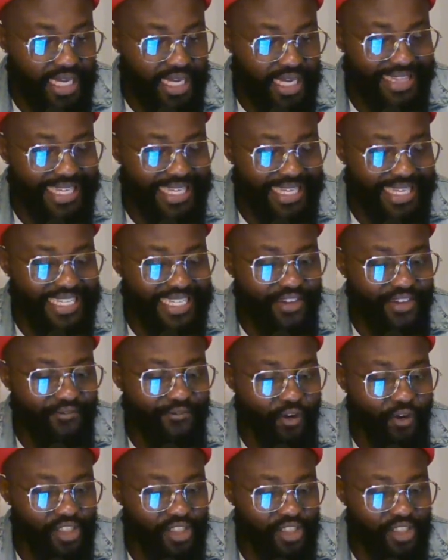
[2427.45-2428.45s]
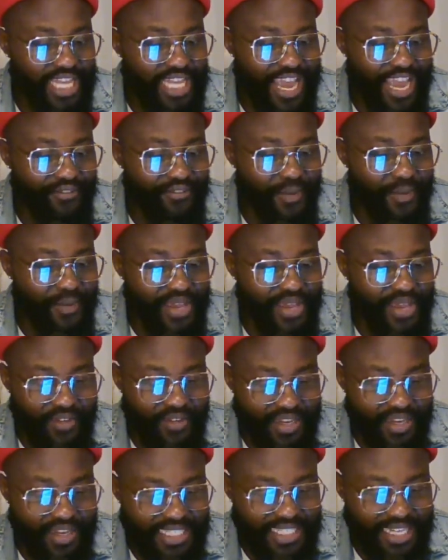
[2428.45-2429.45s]
This is the first ever
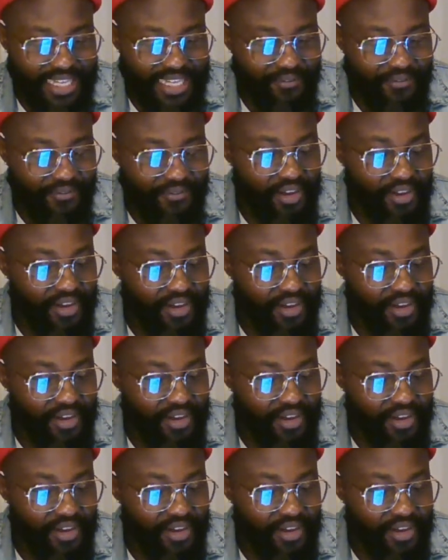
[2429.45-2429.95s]
Biafran self